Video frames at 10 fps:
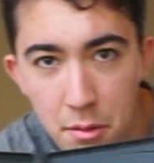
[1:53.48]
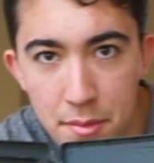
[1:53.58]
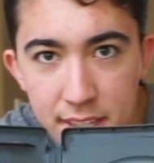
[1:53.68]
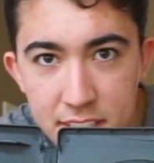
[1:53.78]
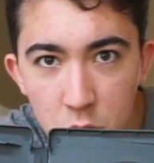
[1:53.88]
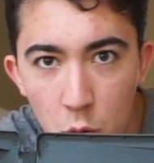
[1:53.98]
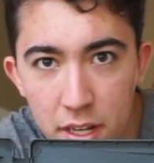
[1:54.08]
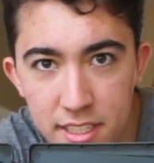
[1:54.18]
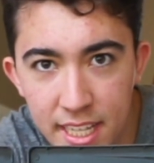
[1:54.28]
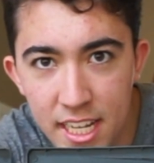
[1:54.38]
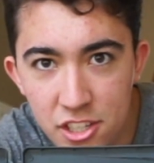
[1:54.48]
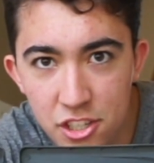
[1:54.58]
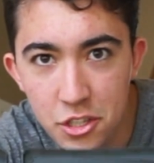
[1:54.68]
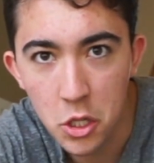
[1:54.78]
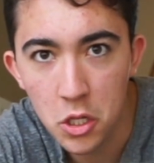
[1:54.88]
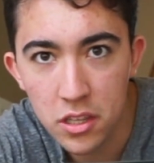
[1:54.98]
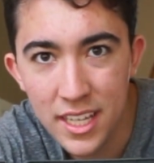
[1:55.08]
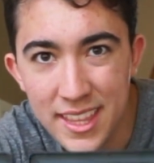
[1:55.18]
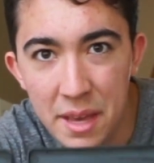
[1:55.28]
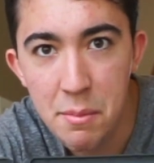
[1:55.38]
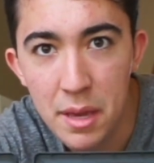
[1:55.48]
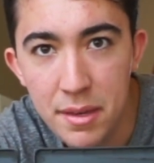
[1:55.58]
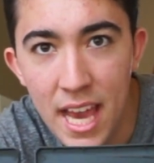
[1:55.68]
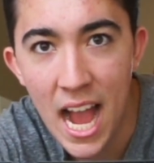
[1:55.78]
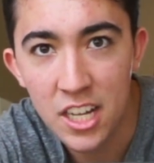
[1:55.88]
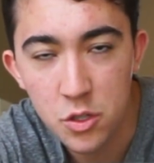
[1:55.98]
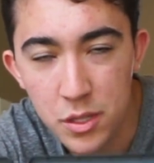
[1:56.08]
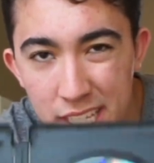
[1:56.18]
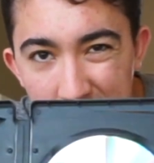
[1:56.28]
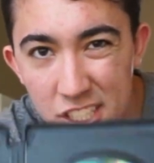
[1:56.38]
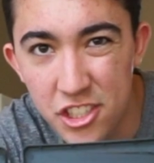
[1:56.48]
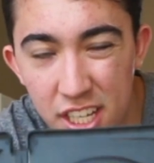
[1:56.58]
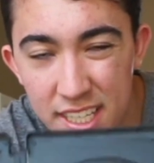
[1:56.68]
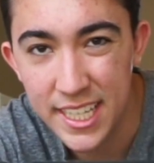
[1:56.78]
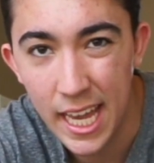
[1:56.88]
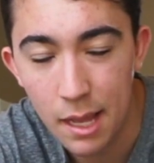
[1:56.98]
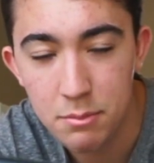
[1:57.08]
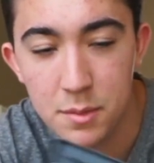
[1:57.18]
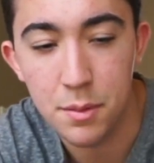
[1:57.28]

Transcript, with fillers: them in this orientation to look like they may be actually legit games,